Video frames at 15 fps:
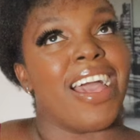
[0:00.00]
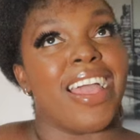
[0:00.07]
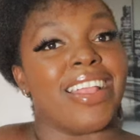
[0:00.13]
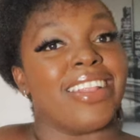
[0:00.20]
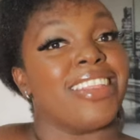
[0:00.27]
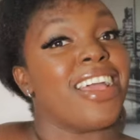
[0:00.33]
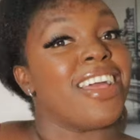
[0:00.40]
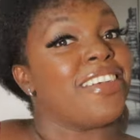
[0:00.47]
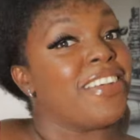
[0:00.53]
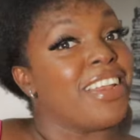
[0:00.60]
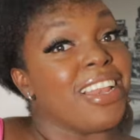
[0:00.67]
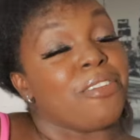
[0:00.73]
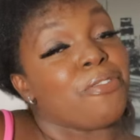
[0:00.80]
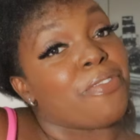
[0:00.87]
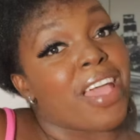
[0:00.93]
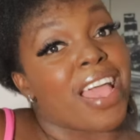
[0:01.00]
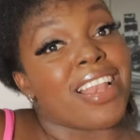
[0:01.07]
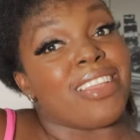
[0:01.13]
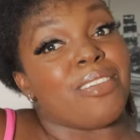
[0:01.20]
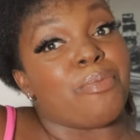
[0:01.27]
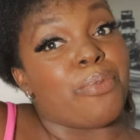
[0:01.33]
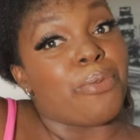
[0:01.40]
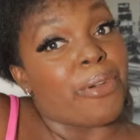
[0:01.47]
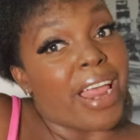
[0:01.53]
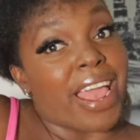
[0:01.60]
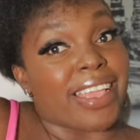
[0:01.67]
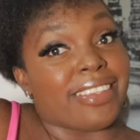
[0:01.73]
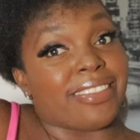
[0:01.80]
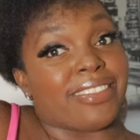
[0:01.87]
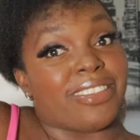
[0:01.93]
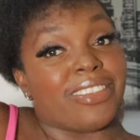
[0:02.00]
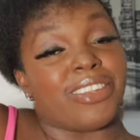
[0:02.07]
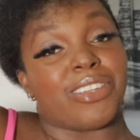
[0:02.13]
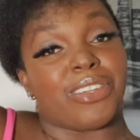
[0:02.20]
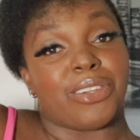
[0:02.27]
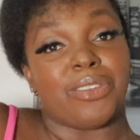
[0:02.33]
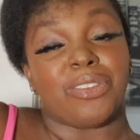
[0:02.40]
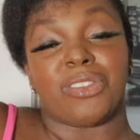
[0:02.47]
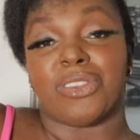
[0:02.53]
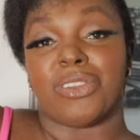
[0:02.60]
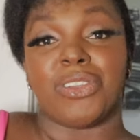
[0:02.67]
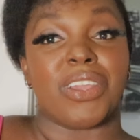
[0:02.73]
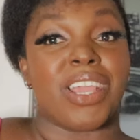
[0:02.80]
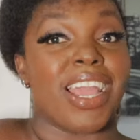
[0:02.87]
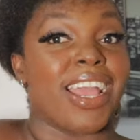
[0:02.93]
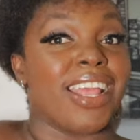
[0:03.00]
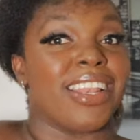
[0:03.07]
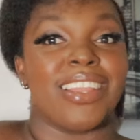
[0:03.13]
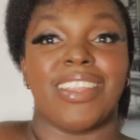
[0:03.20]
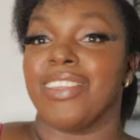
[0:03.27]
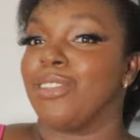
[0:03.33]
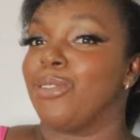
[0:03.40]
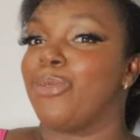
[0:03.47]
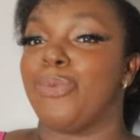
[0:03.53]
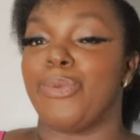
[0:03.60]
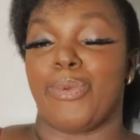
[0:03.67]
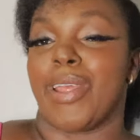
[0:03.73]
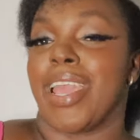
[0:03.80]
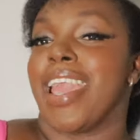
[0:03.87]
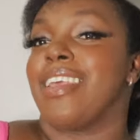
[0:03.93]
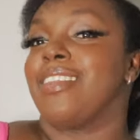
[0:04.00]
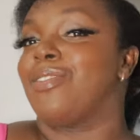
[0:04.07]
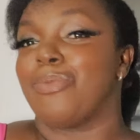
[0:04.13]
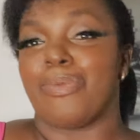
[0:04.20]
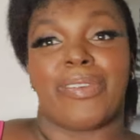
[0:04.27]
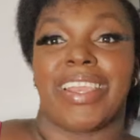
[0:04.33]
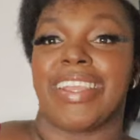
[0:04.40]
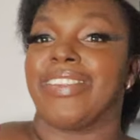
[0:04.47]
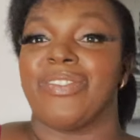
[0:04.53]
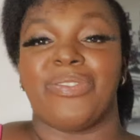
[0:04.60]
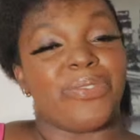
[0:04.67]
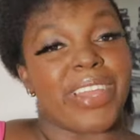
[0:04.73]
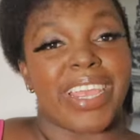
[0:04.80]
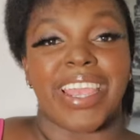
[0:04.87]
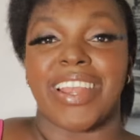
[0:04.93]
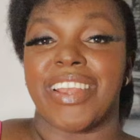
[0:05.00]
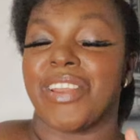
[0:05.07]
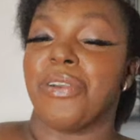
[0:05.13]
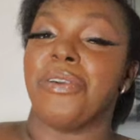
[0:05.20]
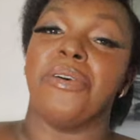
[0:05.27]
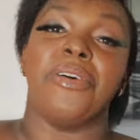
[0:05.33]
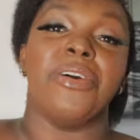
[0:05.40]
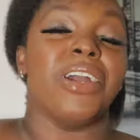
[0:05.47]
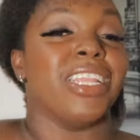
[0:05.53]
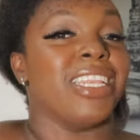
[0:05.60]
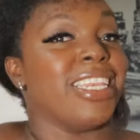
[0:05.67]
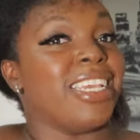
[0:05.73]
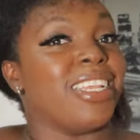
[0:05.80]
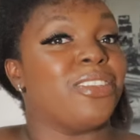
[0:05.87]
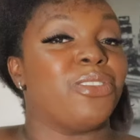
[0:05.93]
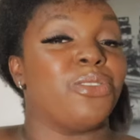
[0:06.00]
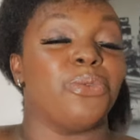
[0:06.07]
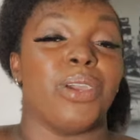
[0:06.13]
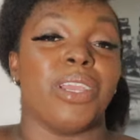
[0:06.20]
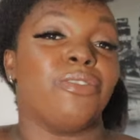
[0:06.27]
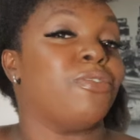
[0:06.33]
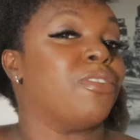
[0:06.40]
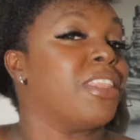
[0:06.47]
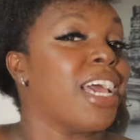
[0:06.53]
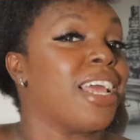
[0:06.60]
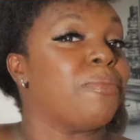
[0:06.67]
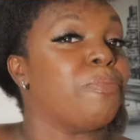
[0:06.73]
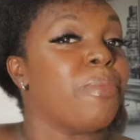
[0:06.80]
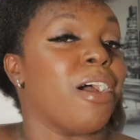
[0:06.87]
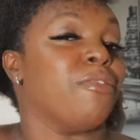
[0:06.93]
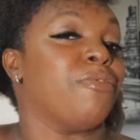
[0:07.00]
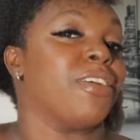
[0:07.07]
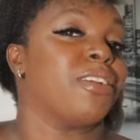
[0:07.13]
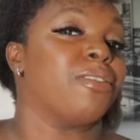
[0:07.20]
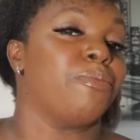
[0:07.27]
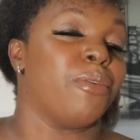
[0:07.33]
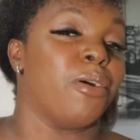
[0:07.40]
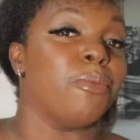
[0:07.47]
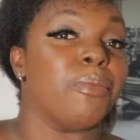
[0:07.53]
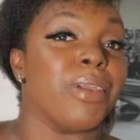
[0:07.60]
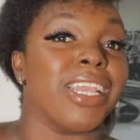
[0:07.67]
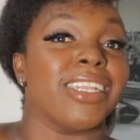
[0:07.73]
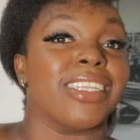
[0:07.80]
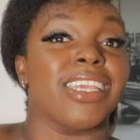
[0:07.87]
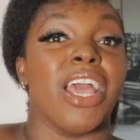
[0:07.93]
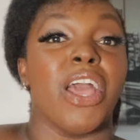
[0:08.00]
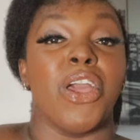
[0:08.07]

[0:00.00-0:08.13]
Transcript: And they are really fairly priced, you know, so you can spray, spray, spray. No need to wait for that perfect moment.